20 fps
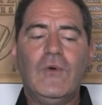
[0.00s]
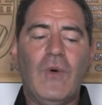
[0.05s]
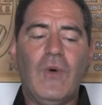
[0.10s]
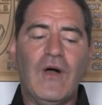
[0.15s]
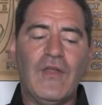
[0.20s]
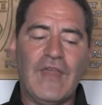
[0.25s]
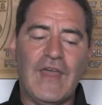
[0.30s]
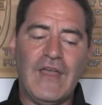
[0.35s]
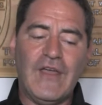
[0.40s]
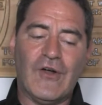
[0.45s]

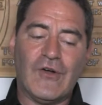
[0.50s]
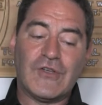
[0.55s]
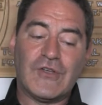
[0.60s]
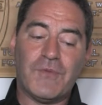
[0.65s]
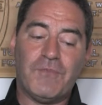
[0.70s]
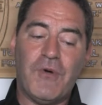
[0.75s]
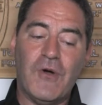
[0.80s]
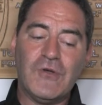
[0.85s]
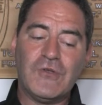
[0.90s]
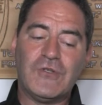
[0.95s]
well, they are
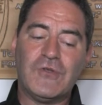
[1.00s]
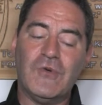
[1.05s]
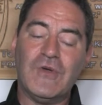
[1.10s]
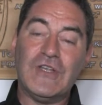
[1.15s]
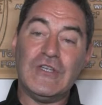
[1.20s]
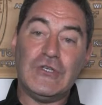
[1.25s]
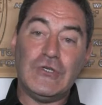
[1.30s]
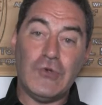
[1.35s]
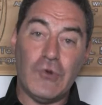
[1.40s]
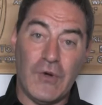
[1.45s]
supposed to
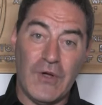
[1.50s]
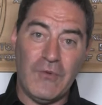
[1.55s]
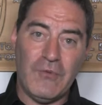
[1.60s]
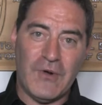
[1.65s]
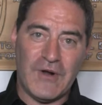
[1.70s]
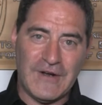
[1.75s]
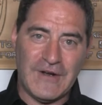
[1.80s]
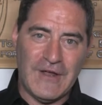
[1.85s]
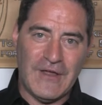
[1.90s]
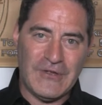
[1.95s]
enjoy
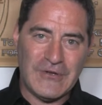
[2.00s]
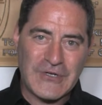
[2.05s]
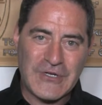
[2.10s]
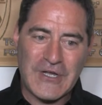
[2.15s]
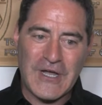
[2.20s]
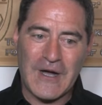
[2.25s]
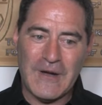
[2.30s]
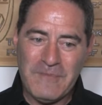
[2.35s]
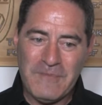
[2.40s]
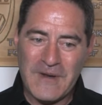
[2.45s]
one
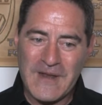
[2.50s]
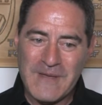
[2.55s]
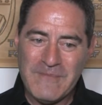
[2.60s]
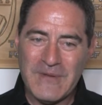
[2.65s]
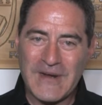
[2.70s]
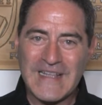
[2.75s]
another's company,